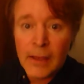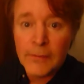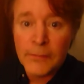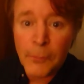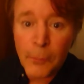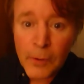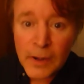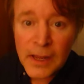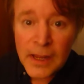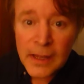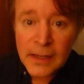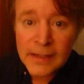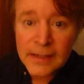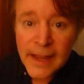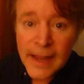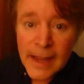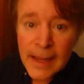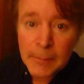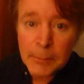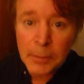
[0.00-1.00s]

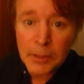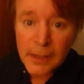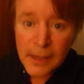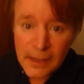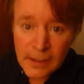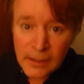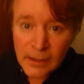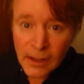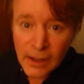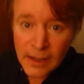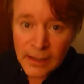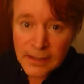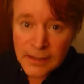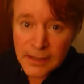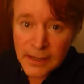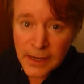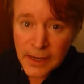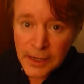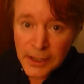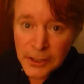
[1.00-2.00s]
40-day blood clot
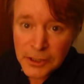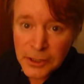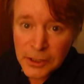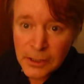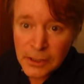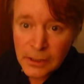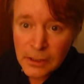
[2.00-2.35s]
stage.